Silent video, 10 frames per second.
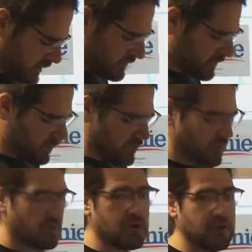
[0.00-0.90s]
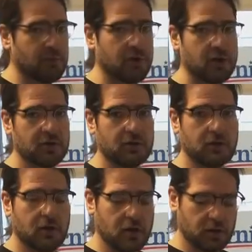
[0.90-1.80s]
So I bought
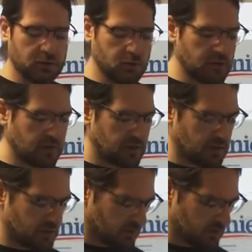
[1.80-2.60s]
UK Kent